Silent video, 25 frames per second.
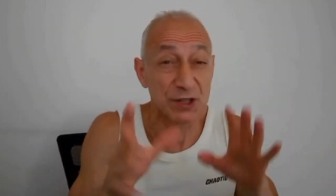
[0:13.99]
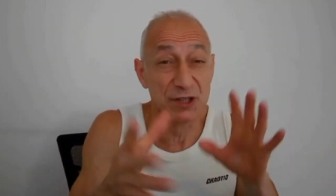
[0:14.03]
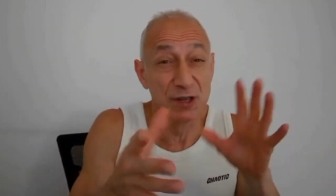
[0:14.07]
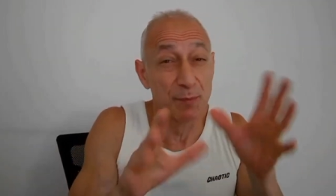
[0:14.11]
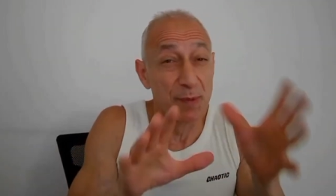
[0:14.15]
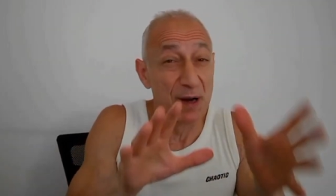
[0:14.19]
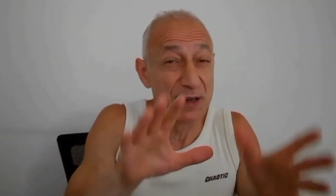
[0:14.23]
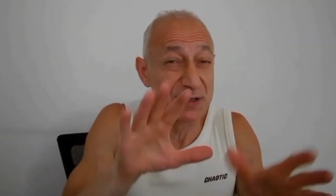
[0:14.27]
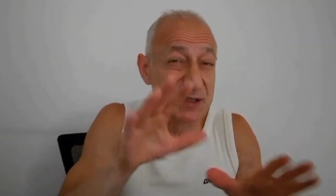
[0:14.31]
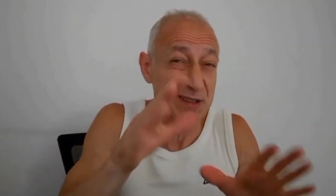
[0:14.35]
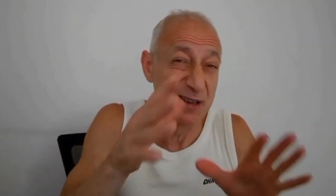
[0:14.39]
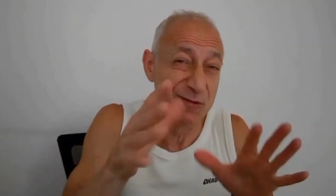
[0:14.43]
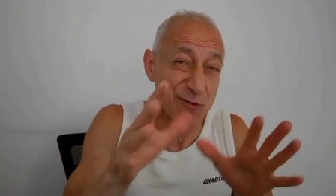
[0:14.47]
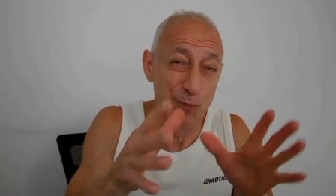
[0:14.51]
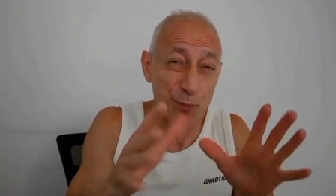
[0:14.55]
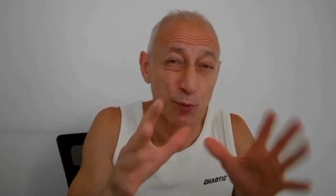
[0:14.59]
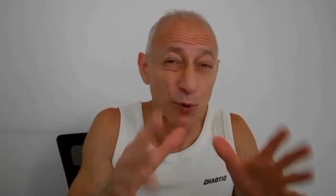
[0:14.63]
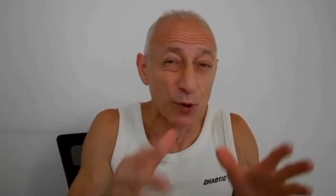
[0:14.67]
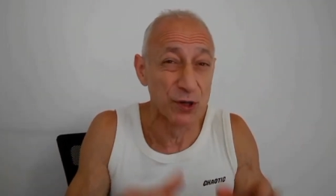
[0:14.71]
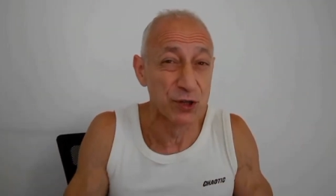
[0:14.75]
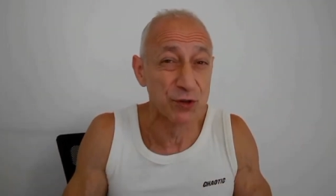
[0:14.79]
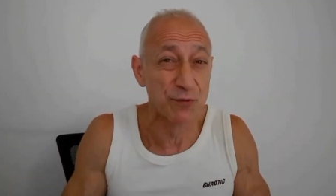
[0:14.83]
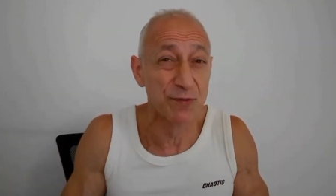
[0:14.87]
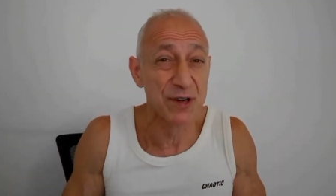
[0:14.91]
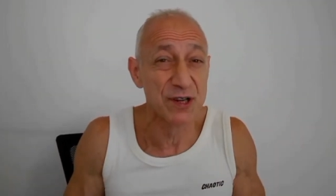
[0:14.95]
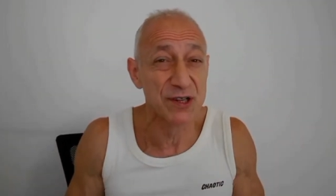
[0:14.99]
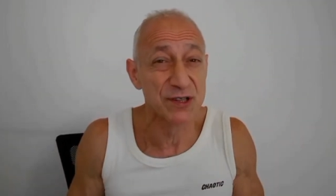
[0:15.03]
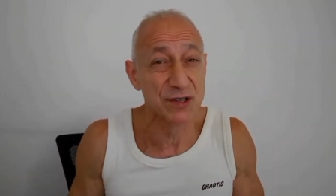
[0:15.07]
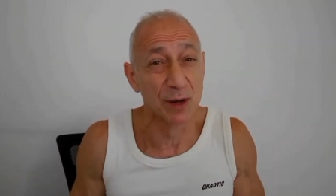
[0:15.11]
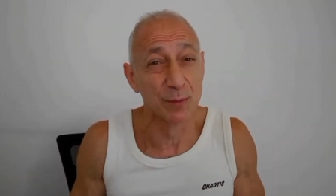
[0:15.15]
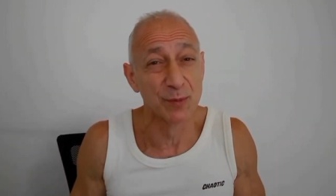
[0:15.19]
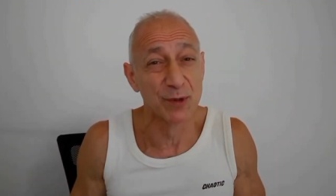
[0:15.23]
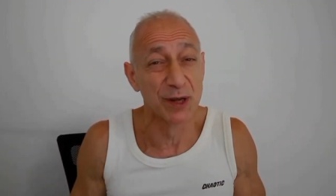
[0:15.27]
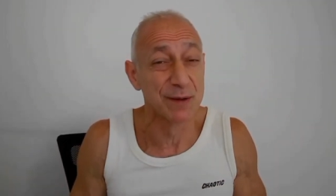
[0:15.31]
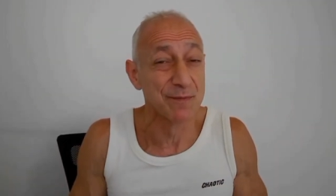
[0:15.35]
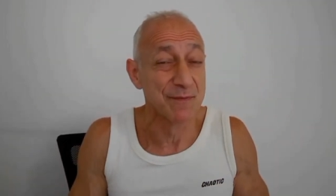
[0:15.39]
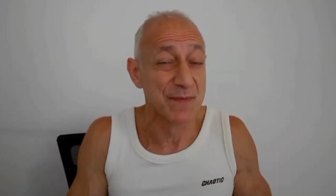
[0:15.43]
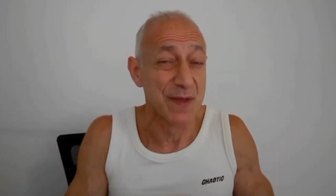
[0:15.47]
which is about seven point
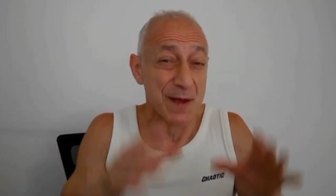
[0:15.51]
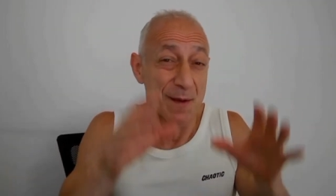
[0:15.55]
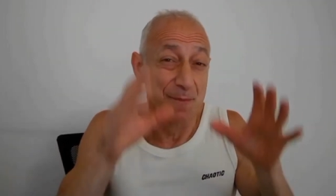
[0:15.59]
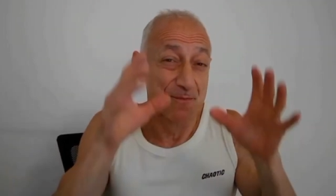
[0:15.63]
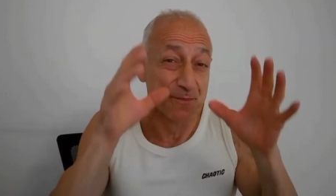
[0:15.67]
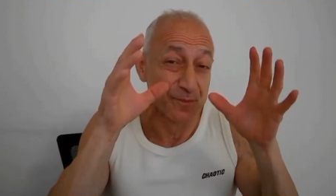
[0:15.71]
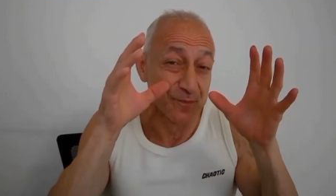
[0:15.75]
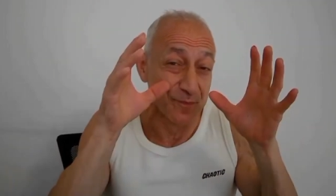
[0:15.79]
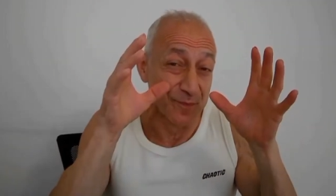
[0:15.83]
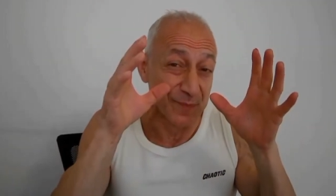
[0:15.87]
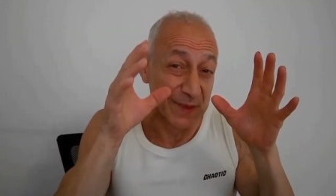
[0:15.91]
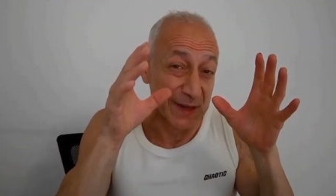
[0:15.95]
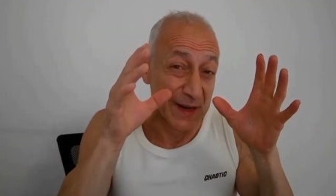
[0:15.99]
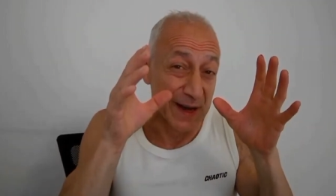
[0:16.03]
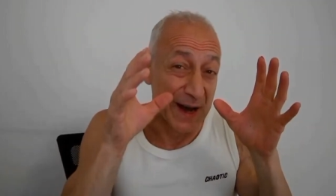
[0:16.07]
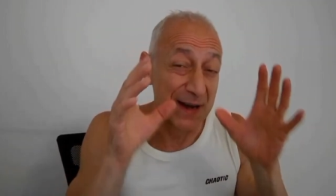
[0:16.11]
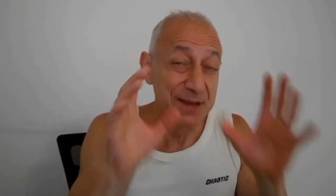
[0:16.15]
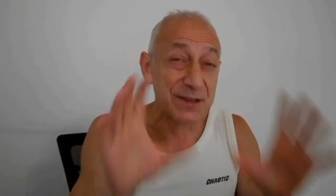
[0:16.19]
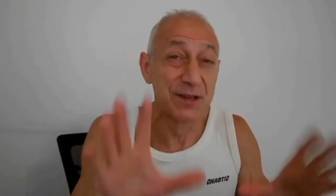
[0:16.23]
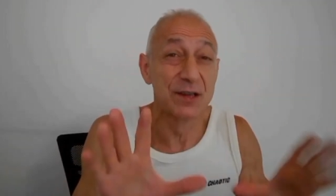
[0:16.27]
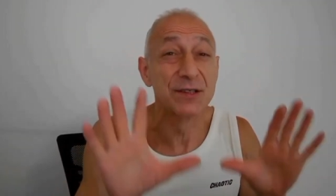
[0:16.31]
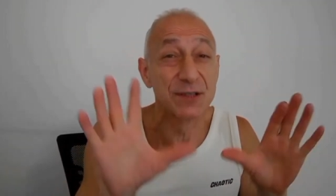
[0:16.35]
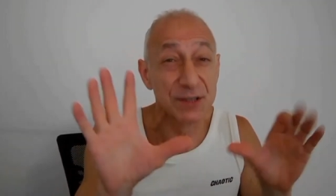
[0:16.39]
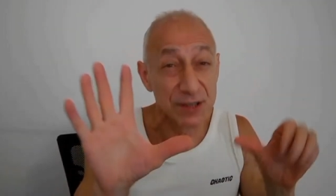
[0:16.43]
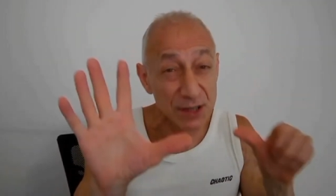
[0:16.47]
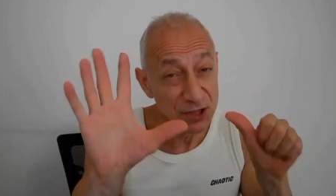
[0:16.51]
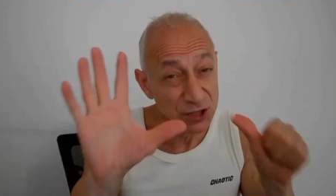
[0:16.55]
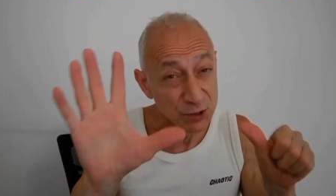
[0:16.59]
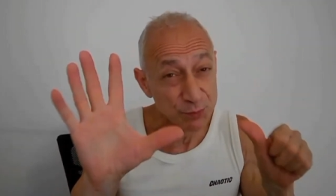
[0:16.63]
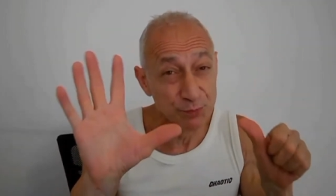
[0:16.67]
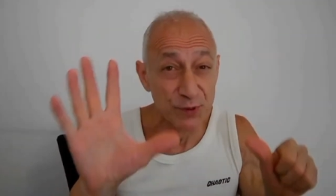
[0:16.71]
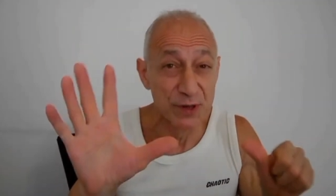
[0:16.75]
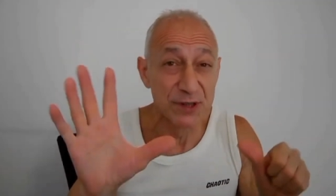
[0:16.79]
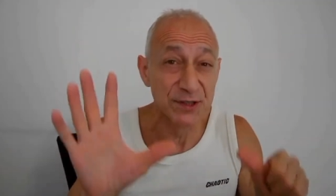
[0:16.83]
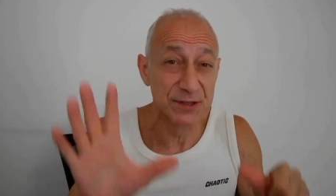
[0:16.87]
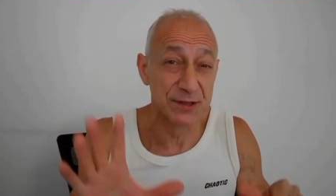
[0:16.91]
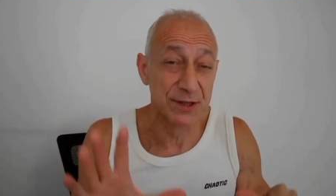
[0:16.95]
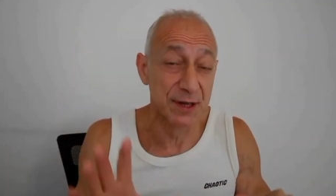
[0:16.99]
three something. I did
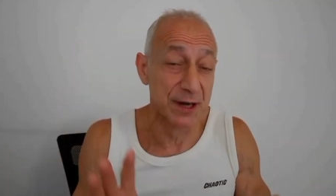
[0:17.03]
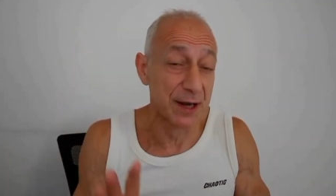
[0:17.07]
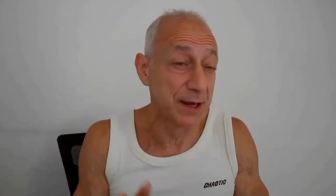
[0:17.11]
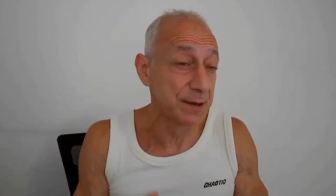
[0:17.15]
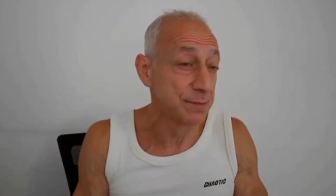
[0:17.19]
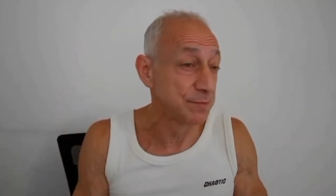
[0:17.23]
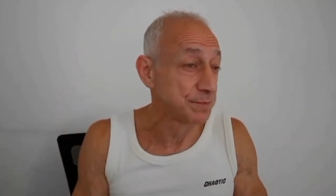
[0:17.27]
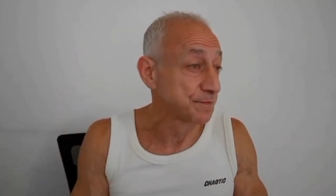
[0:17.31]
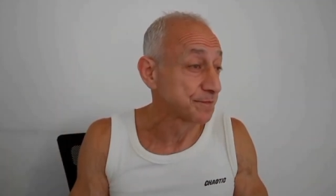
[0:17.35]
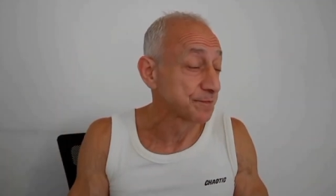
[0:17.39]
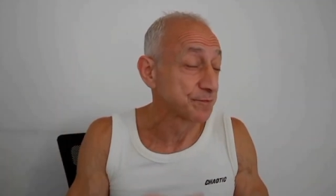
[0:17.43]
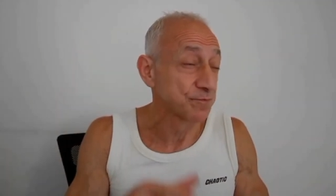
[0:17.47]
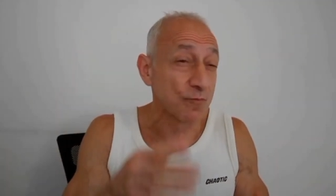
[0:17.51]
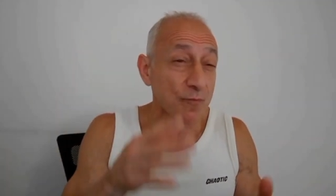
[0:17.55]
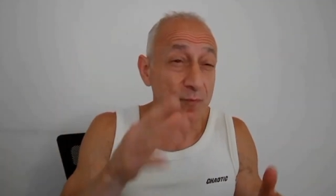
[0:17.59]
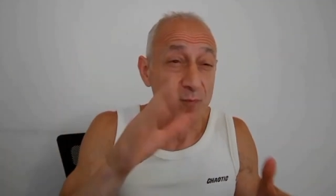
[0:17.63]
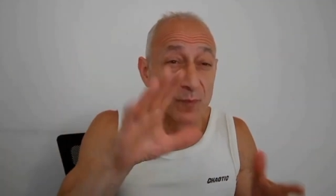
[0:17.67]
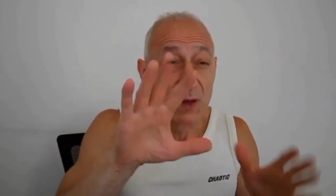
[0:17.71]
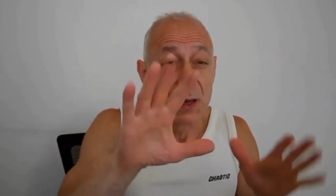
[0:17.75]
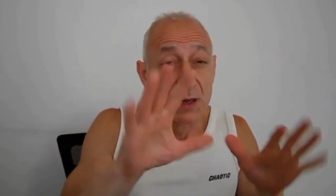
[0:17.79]
six sprints today.